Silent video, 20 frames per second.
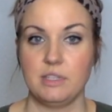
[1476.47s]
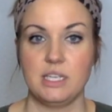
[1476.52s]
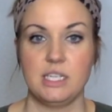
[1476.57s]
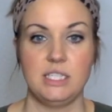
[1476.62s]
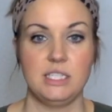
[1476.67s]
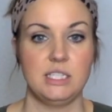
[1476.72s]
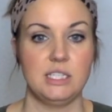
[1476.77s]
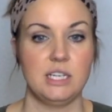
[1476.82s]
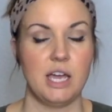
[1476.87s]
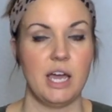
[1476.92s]
They
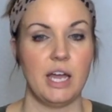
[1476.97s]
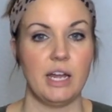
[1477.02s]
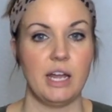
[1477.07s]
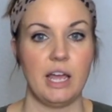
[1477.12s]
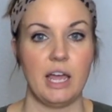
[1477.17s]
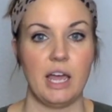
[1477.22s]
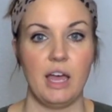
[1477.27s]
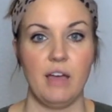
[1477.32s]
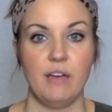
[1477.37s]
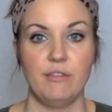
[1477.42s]
did not
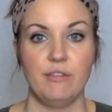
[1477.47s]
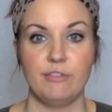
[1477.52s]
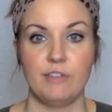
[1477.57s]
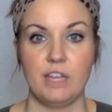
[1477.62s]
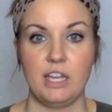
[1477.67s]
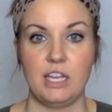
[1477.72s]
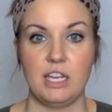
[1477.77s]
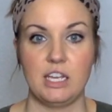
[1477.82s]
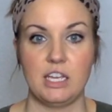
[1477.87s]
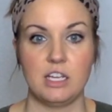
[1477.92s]
have
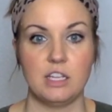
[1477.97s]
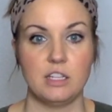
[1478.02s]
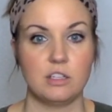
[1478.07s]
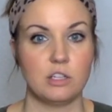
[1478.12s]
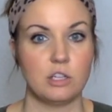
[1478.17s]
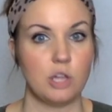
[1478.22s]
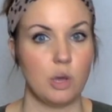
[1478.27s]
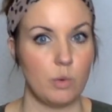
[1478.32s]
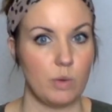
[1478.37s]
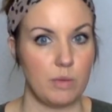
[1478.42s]
any
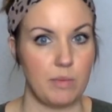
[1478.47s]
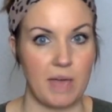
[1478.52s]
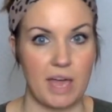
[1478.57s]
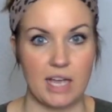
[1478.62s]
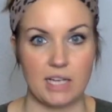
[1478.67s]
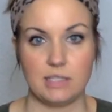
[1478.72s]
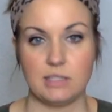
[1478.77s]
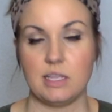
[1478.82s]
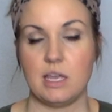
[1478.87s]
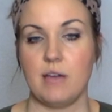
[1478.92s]
Chloe
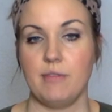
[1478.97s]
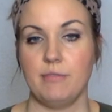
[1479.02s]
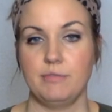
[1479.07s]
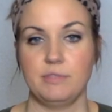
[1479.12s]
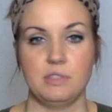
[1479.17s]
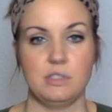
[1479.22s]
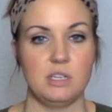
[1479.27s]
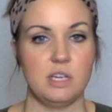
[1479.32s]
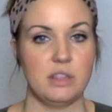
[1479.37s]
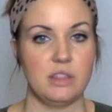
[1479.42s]
bags
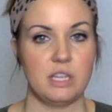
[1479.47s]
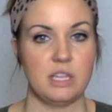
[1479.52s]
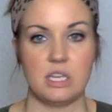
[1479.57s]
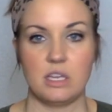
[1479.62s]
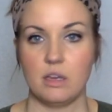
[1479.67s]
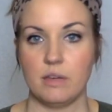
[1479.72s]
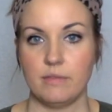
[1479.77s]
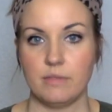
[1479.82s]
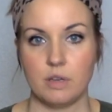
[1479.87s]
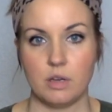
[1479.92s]
left,
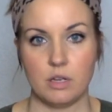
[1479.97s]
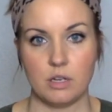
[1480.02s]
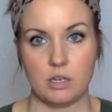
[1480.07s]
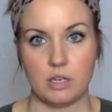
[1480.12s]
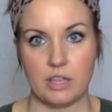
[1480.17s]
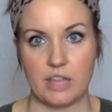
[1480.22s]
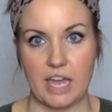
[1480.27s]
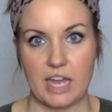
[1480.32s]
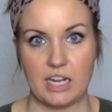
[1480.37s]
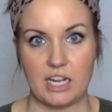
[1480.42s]
nothing of
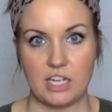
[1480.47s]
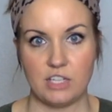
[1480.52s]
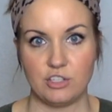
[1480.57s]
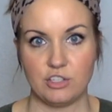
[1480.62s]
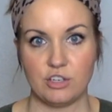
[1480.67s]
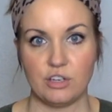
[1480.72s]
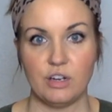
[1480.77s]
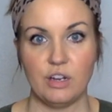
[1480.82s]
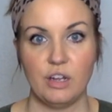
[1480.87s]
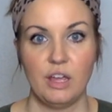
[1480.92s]
that
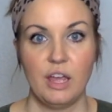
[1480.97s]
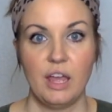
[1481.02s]
nature.